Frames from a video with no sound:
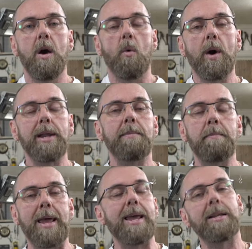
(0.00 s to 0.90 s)
what it
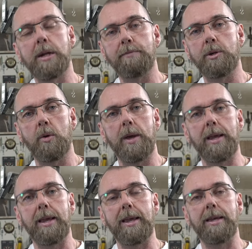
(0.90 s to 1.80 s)
may end up
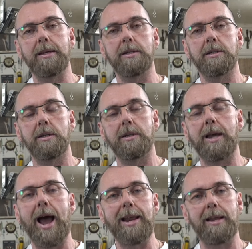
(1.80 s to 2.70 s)
doing is
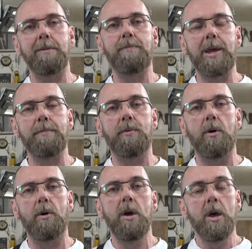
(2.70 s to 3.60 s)
guiding
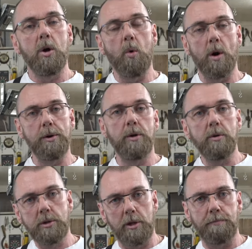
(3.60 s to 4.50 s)
people who are
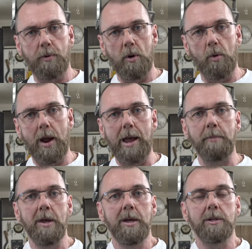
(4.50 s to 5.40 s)
new to the program